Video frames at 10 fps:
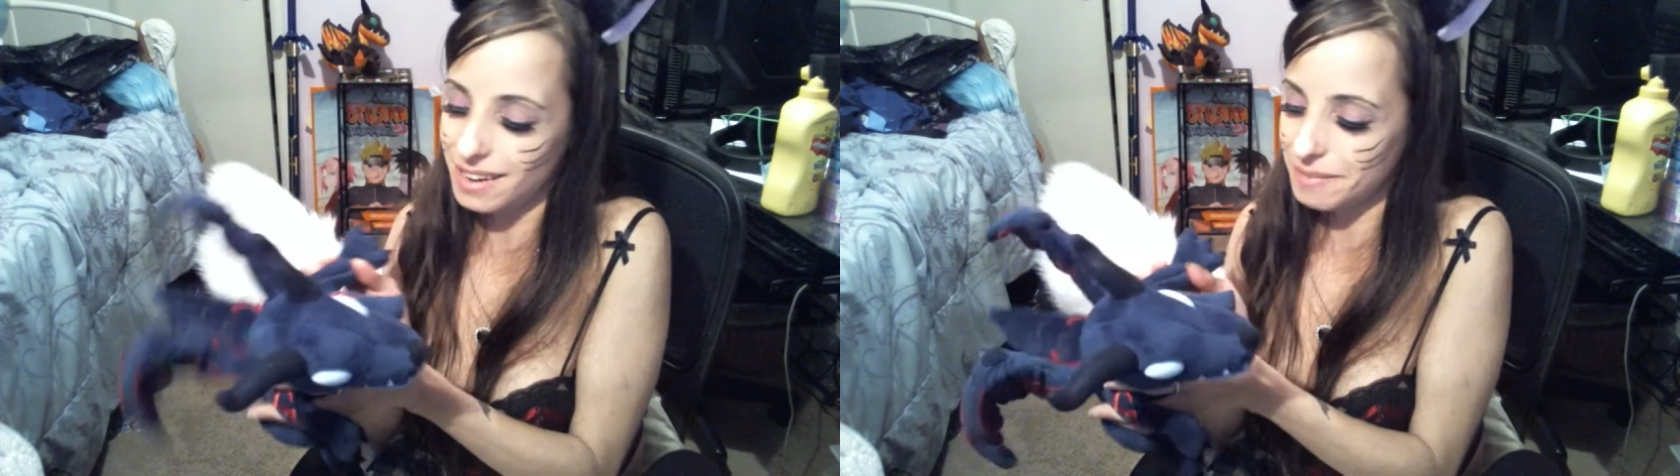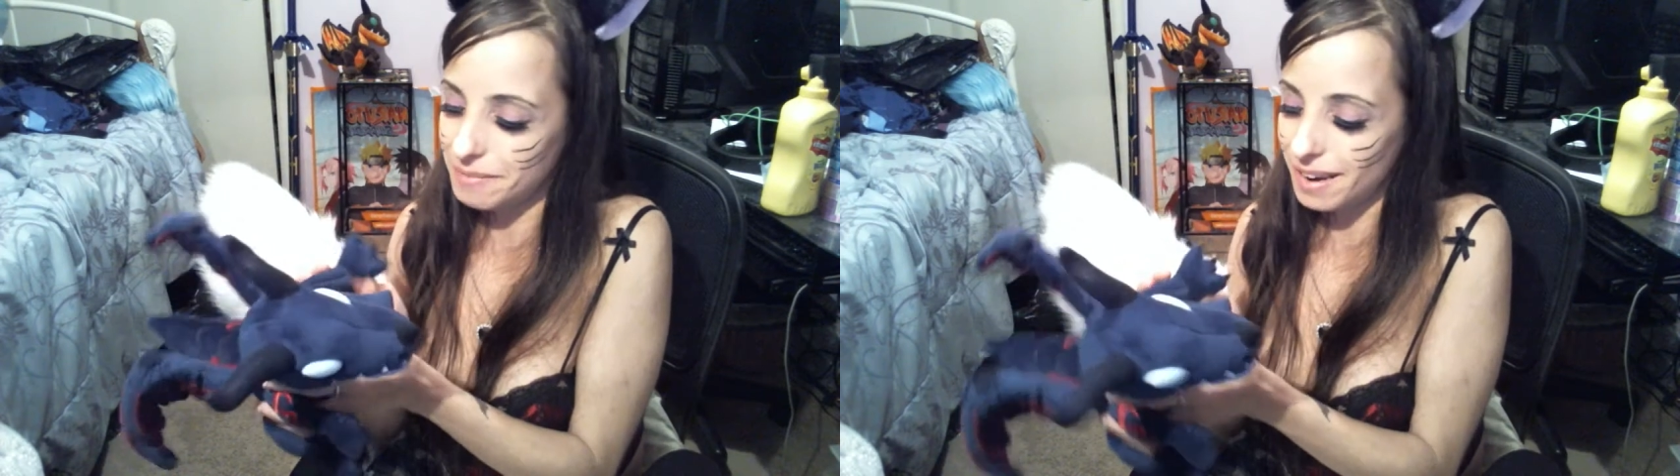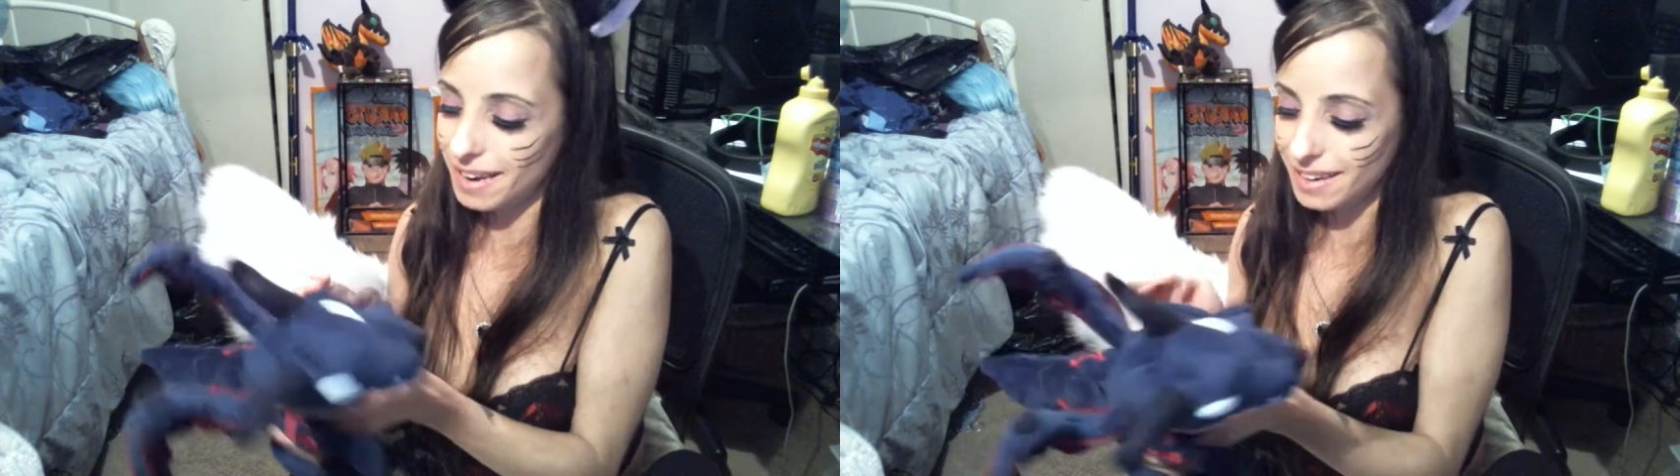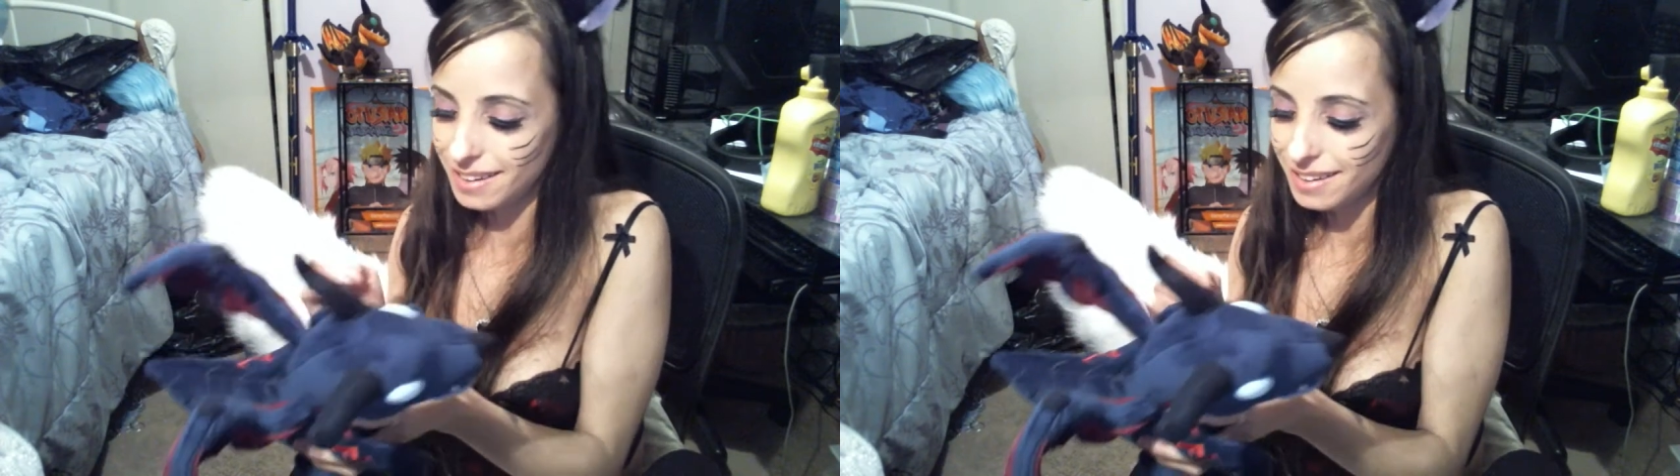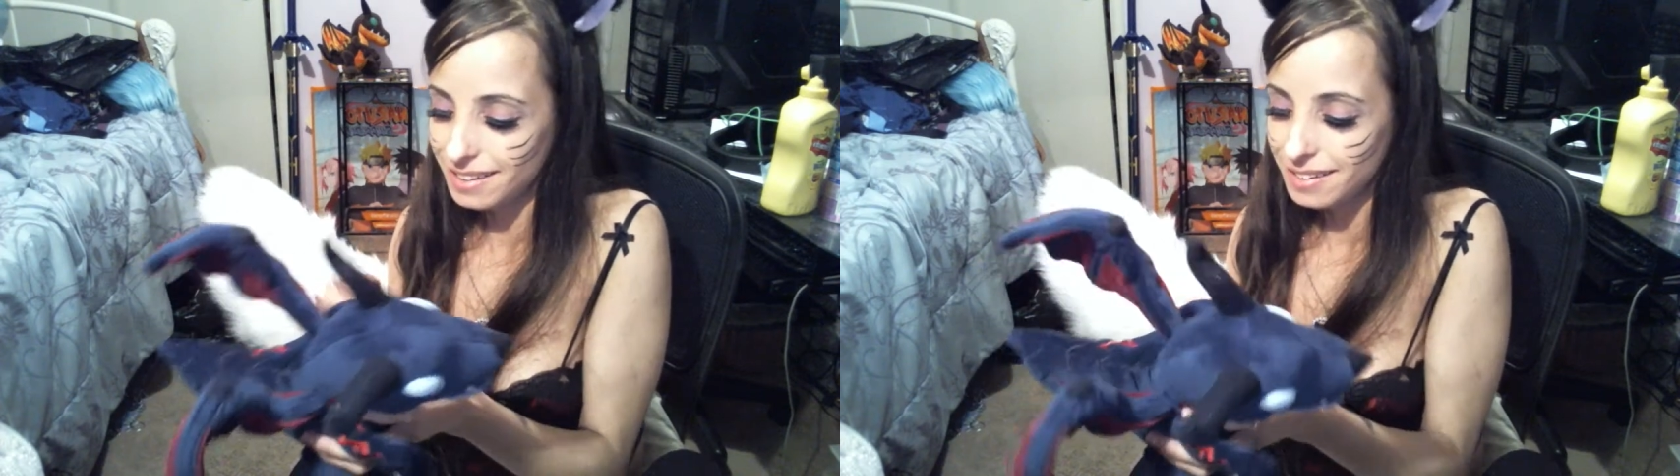in my
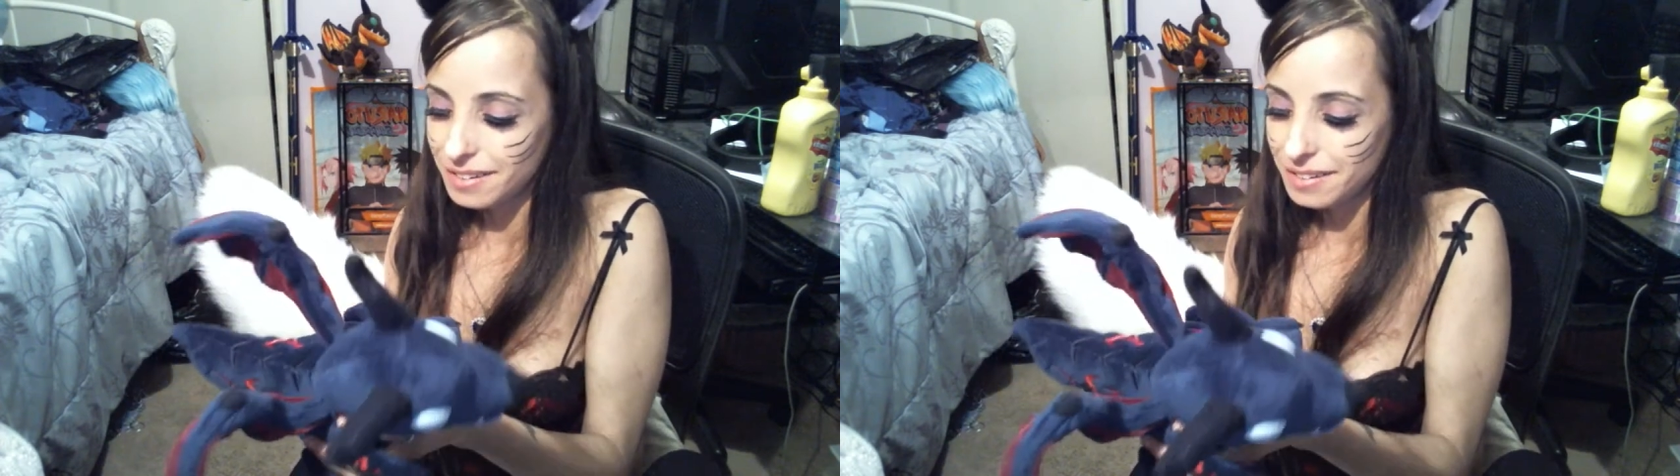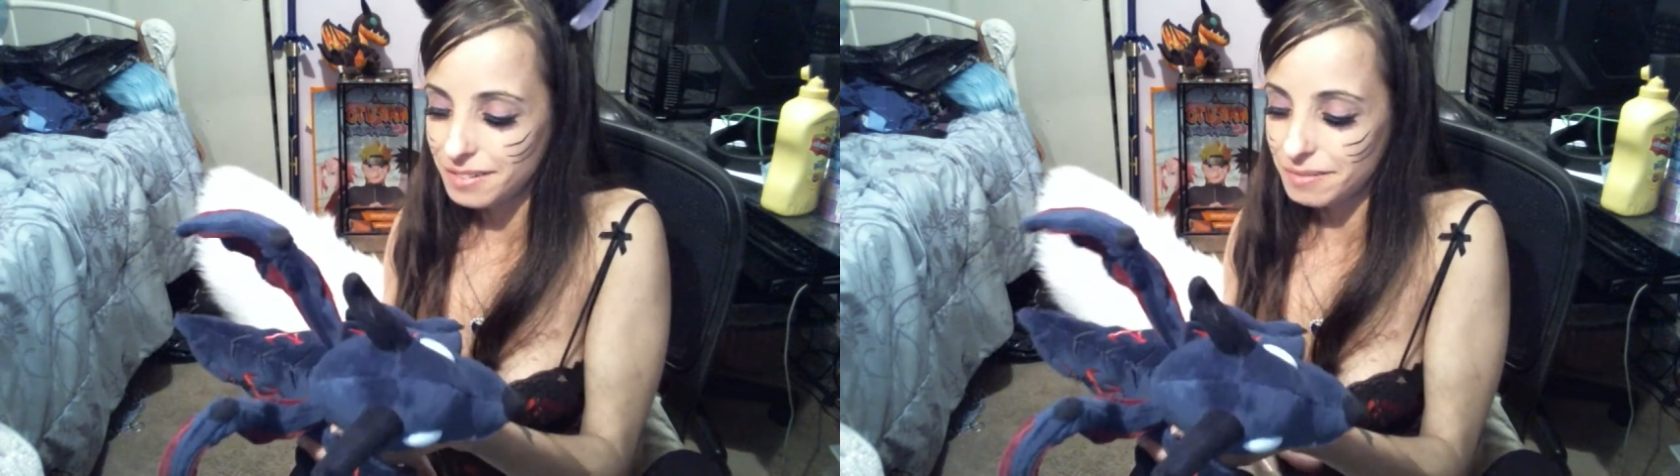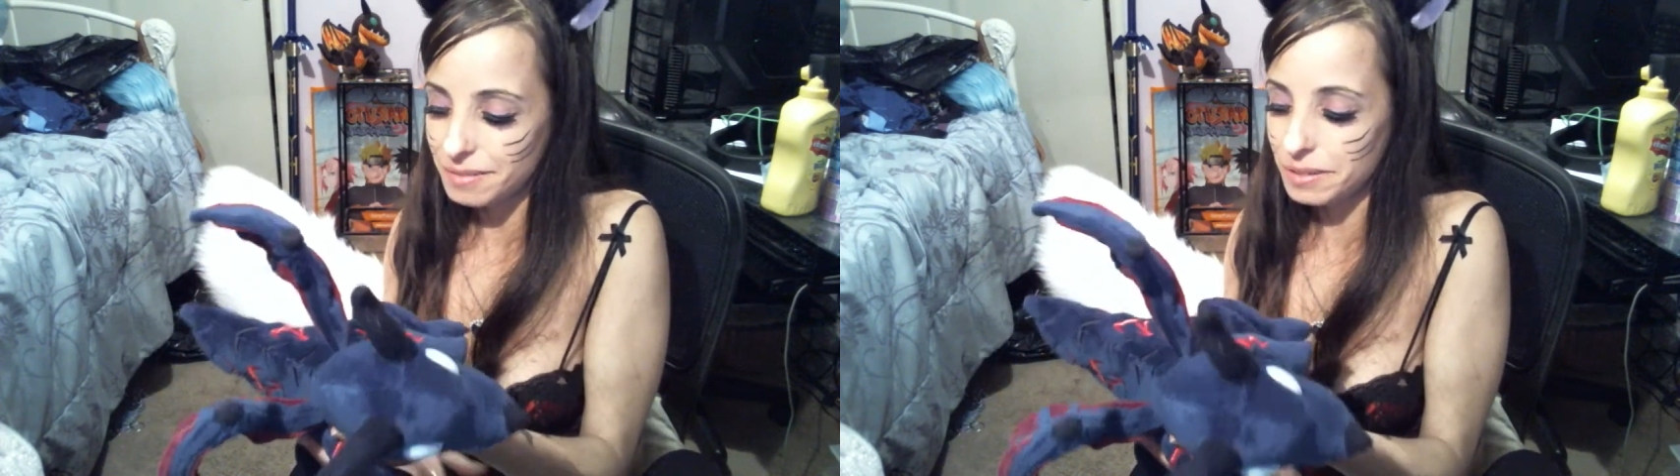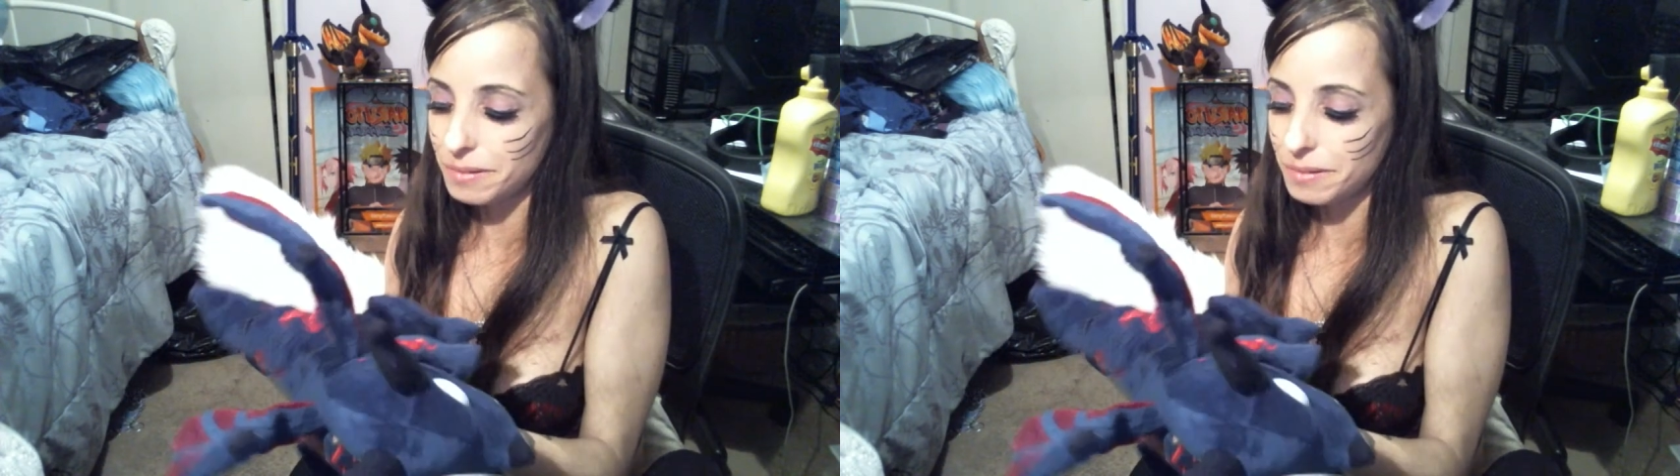World of